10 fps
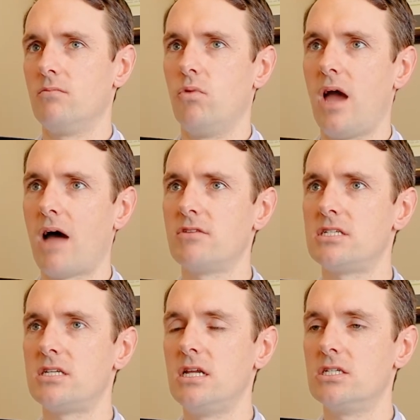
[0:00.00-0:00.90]
We haven't
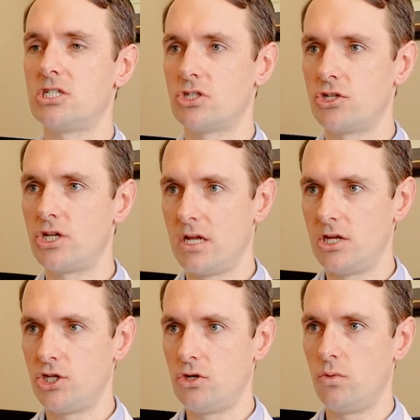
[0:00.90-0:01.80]
seen such an
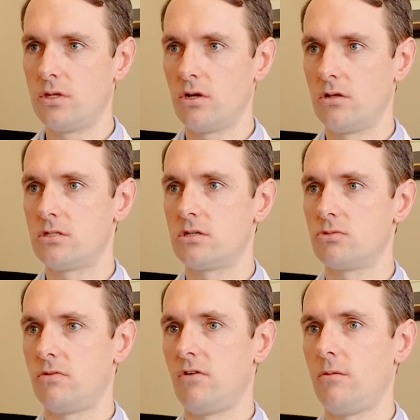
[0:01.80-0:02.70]
issue with ulcers
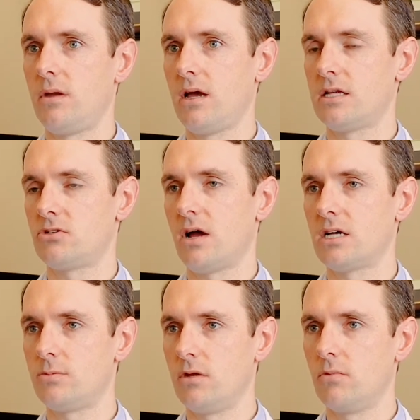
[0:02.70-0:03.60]
with vaping as there
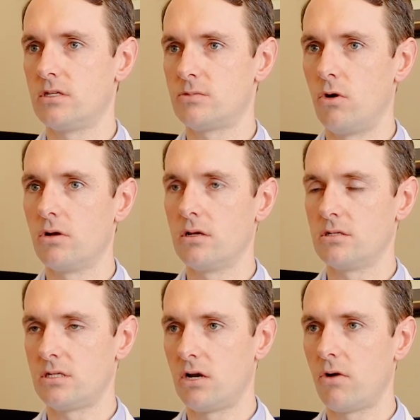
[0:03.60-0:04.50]
has been with smoking,
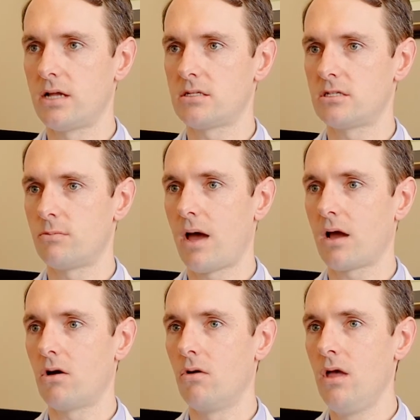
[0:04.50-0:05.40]
cigarettes and
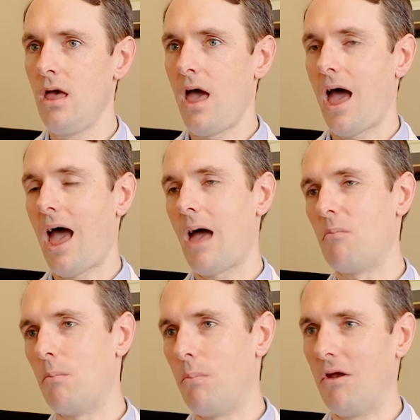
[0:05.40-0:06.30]
tobacco.
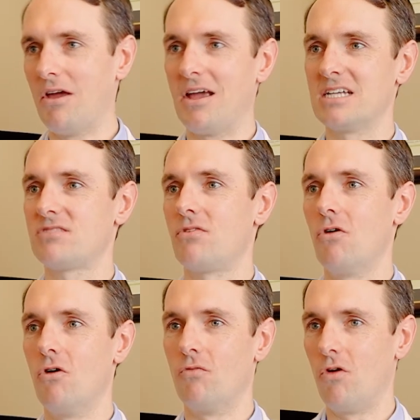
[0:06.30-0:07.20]
But I guess
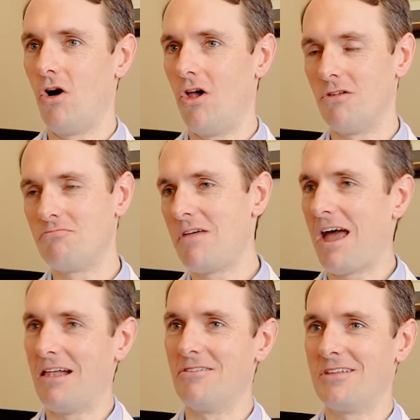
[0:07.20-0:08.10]
for overall
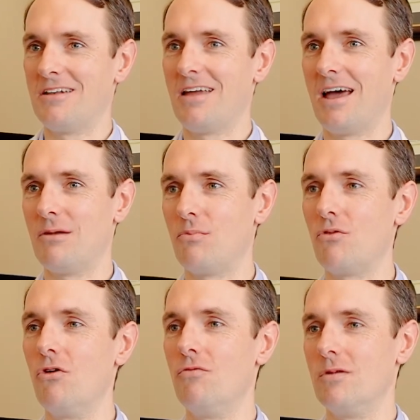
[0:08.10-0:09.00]
health and
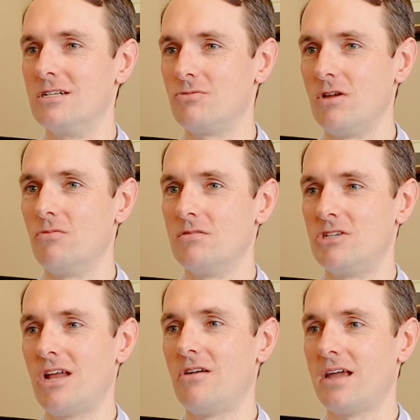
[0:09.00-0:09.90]
improvement, we would
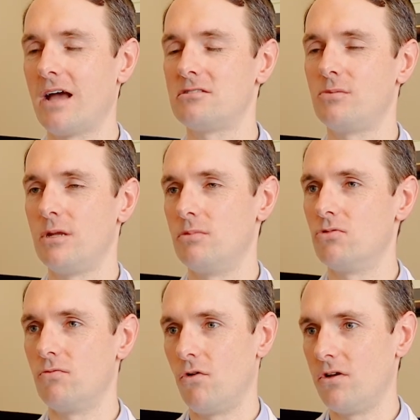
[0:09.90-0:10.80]
generally counsel people
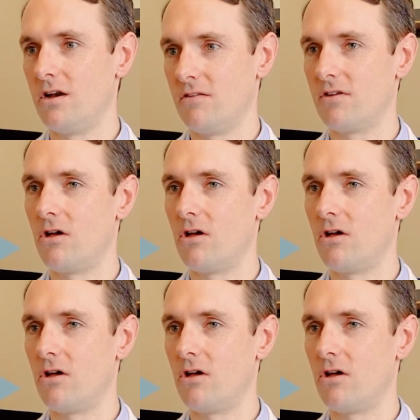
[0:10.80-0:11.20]
to avoid it if at